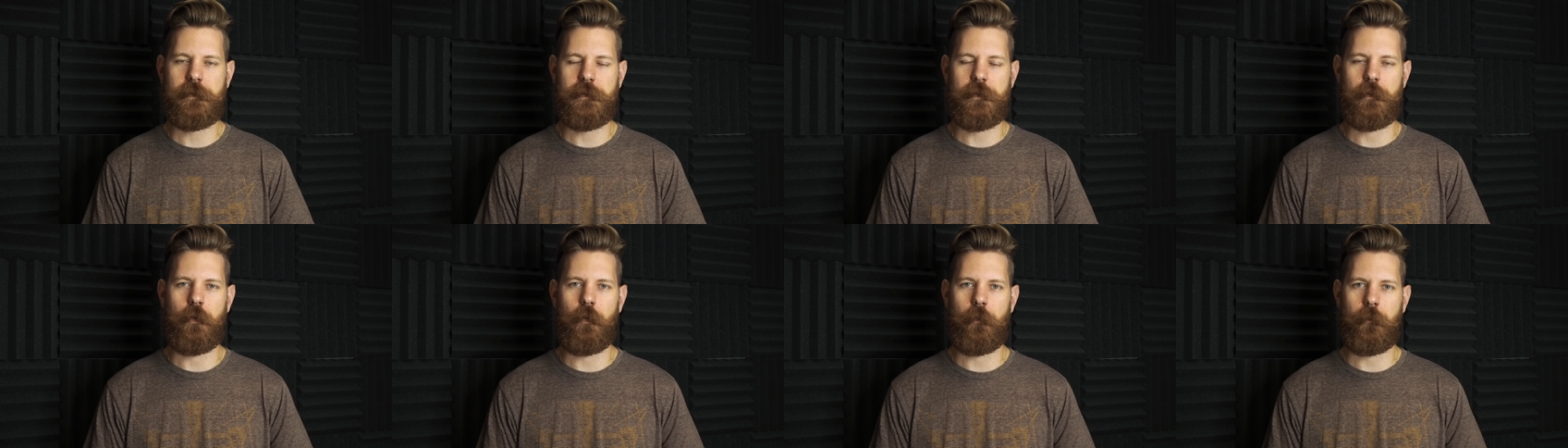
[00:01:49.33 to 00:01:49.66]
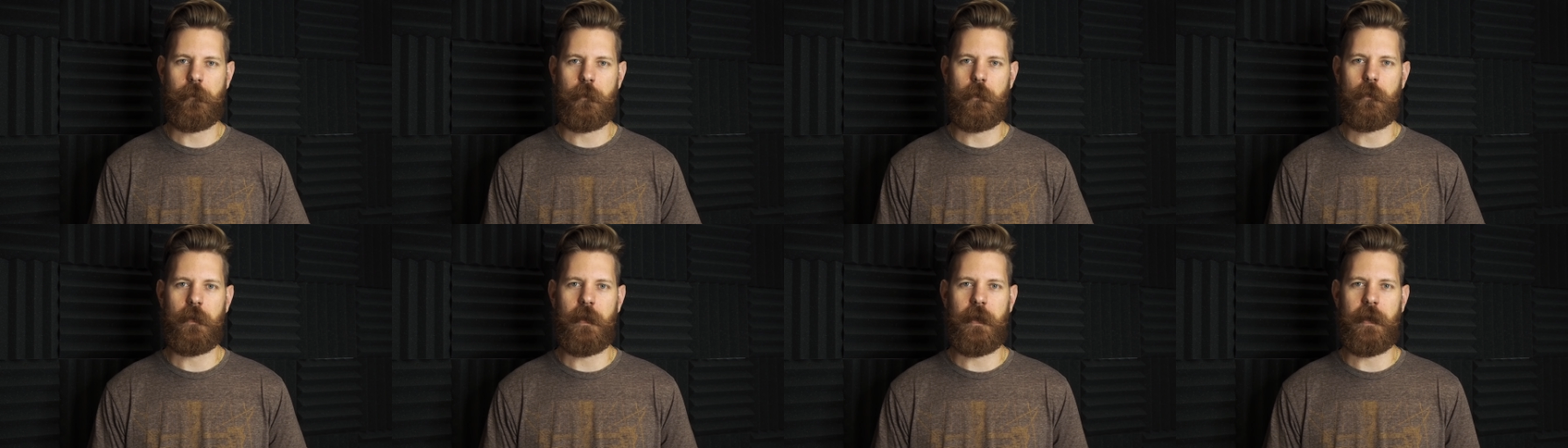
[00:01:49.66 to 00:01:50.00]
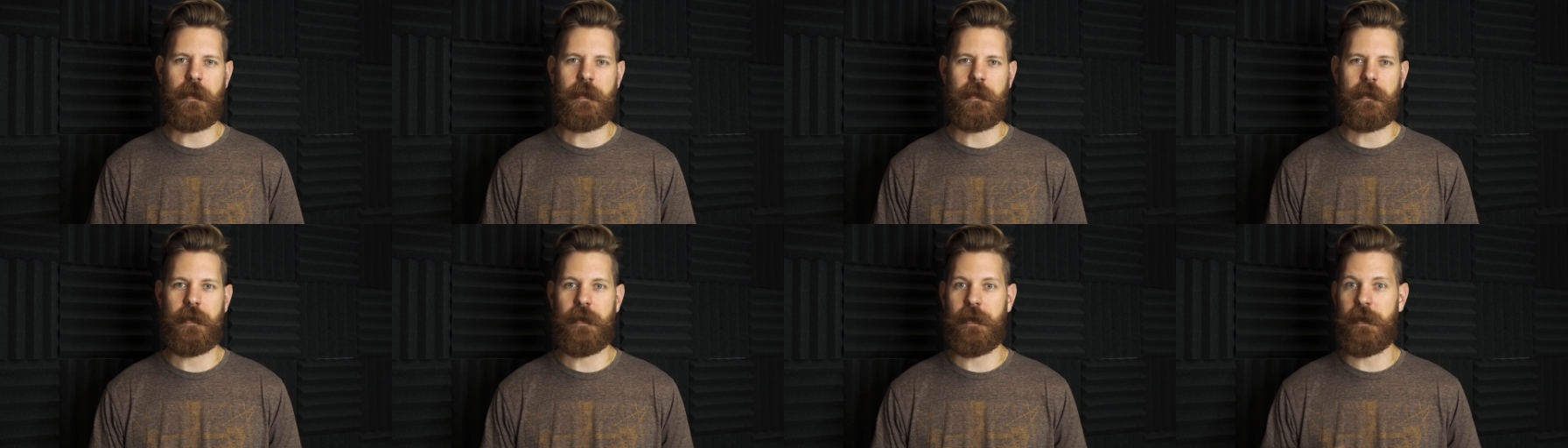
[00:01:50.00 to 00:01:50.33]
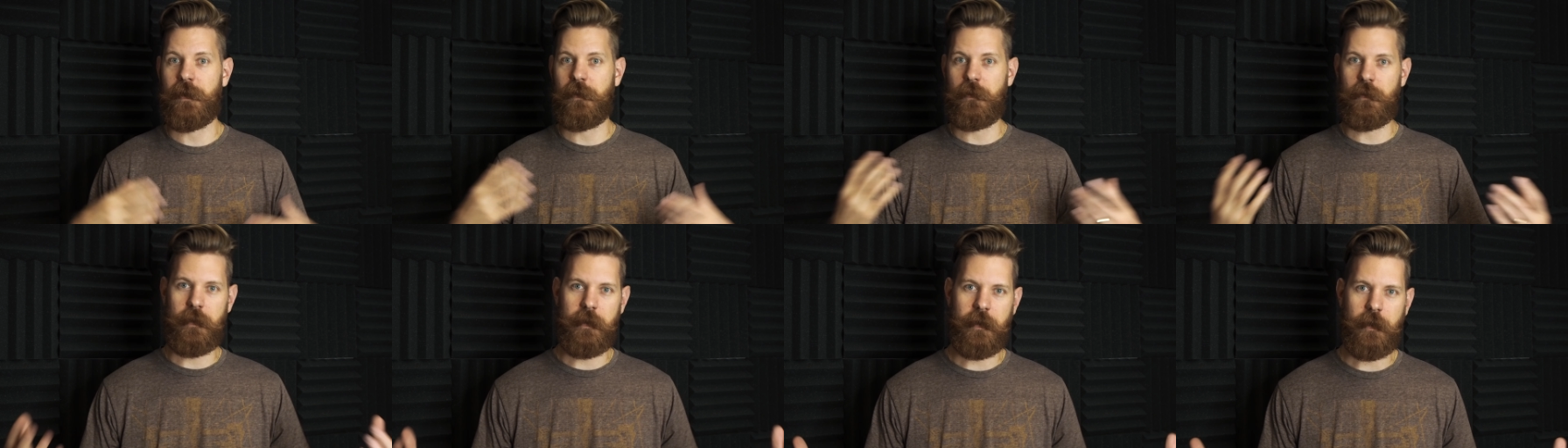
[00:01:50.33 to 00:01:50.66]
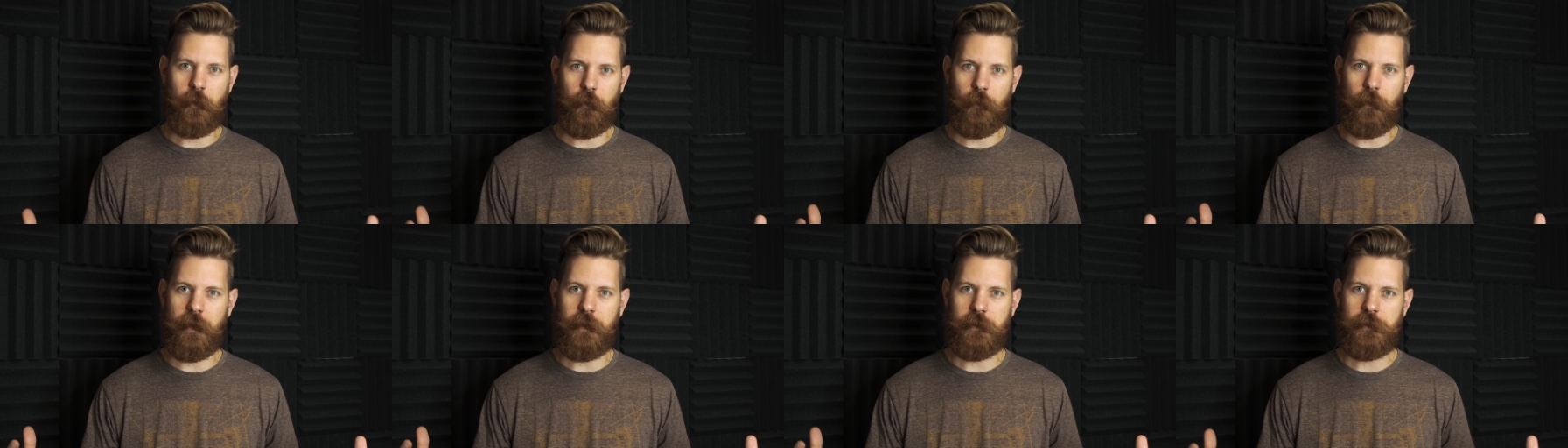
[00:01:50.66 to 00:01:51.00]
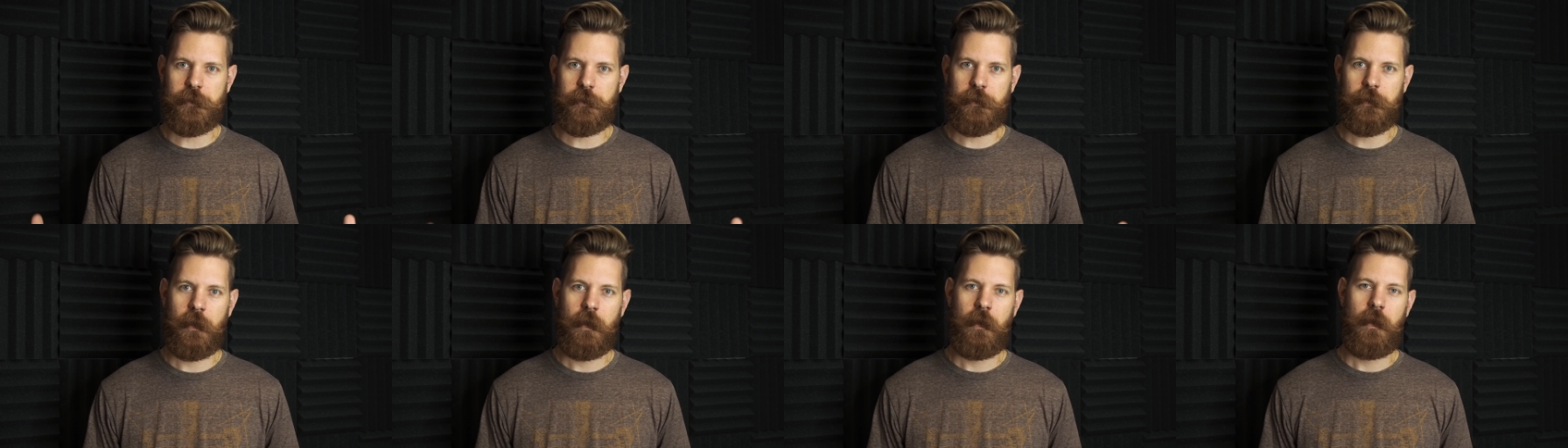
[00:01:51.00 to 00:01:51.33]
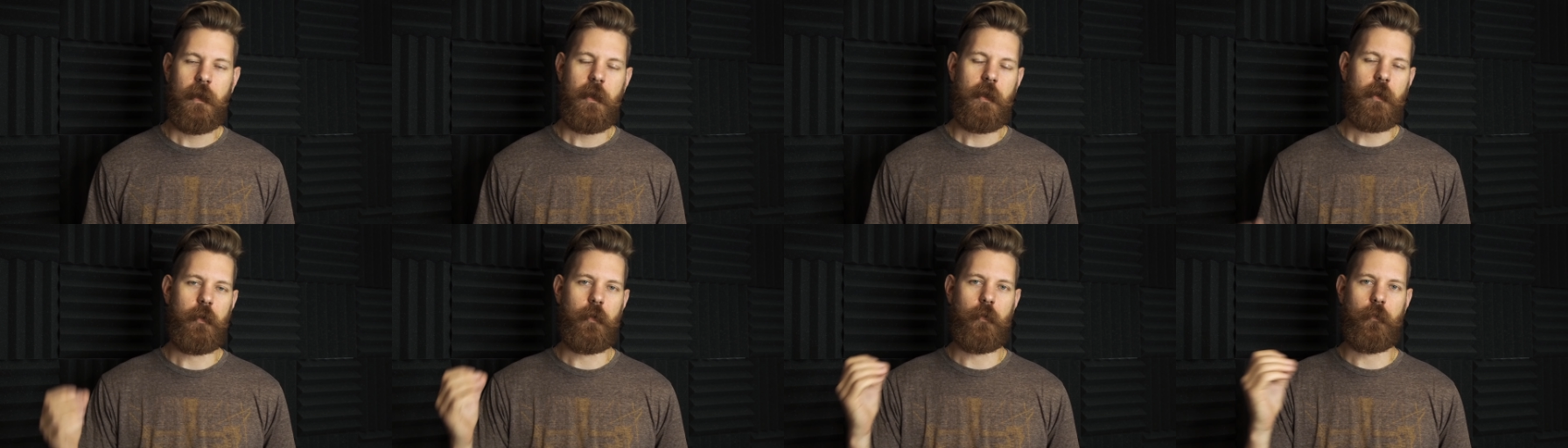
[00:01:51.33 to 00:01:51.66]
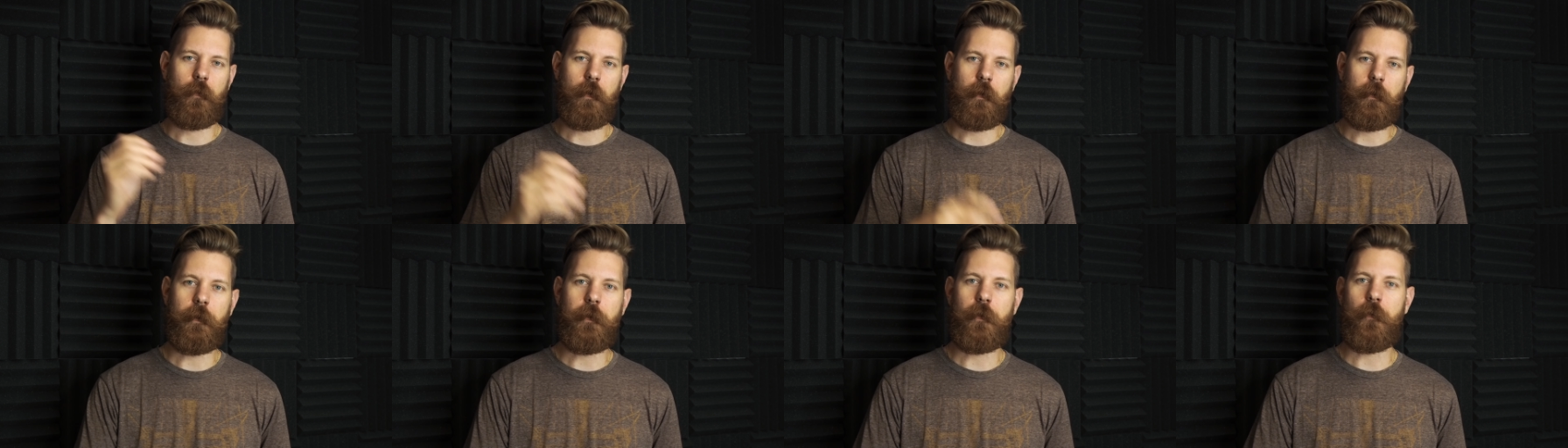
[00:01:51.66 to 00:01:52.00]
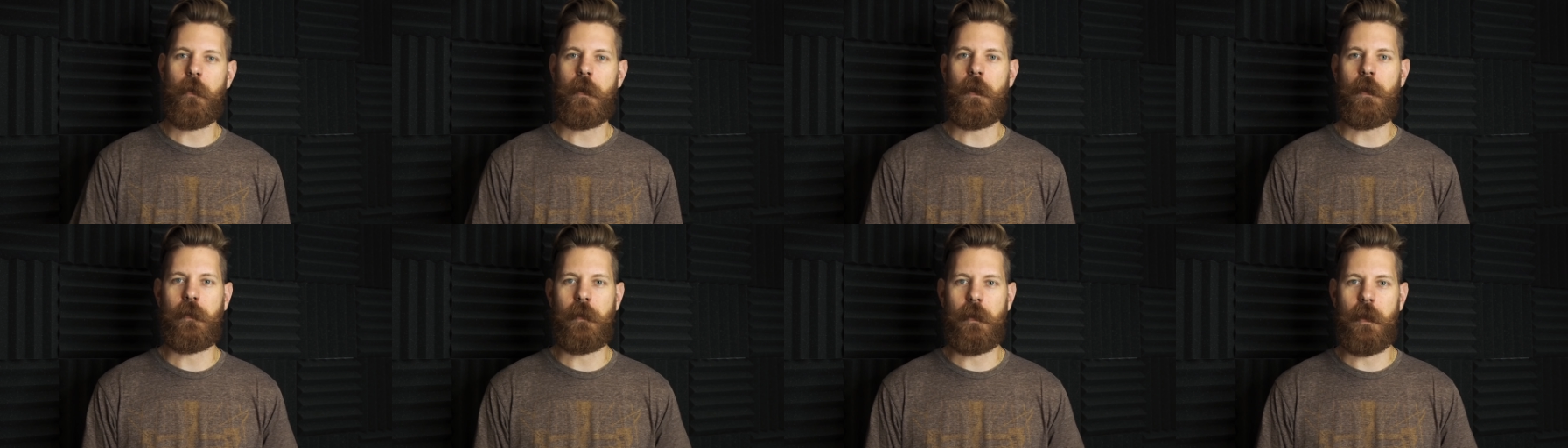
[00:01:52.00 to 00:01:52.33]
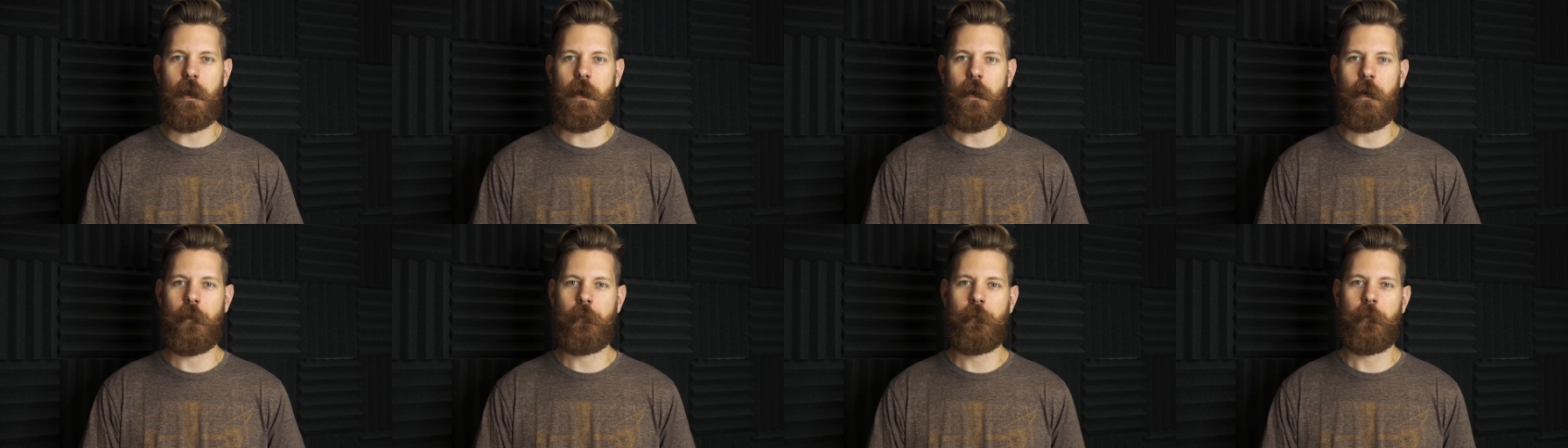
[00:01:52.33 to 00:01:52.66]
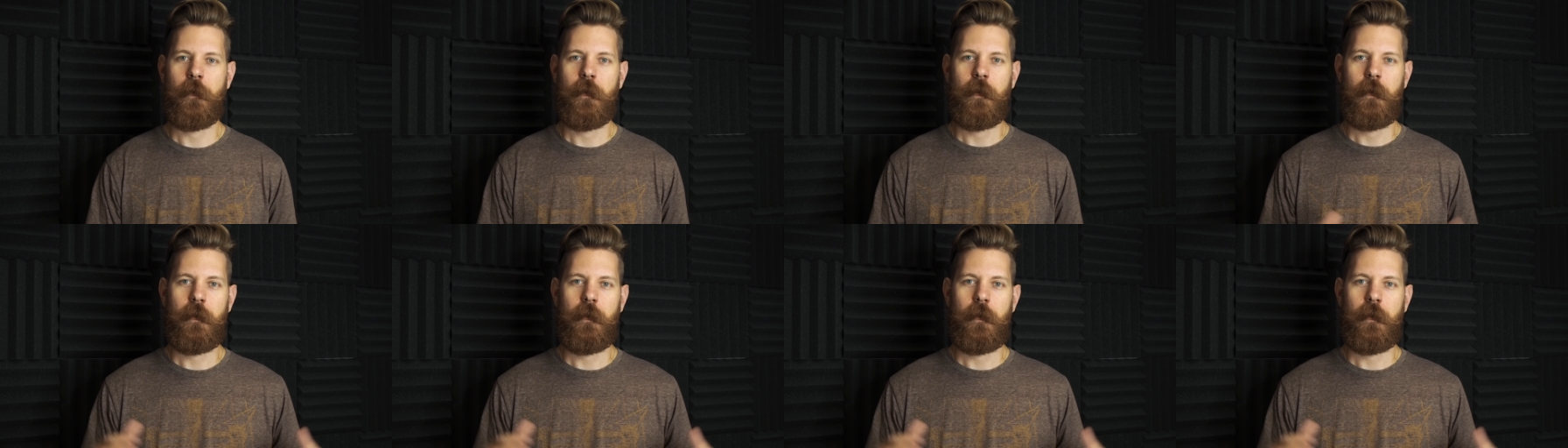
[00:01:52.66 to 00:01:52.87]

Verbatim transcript: So if you like uh, licorice, you're really going to love